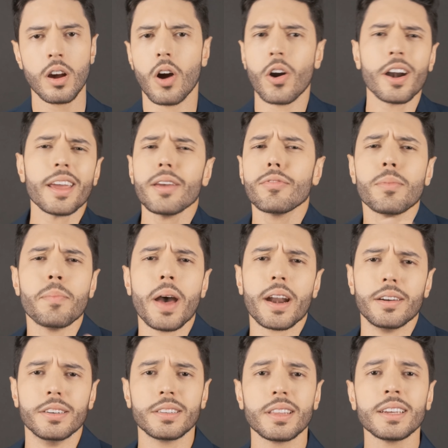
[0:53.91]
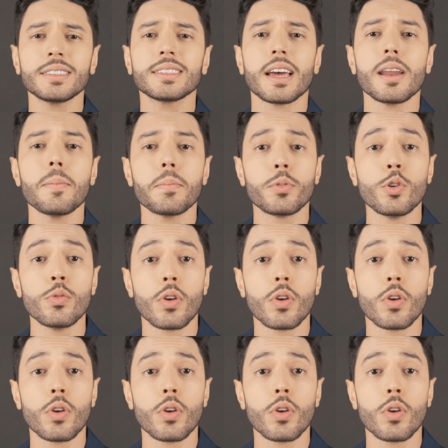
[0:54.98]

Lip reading: Or even better, things that improve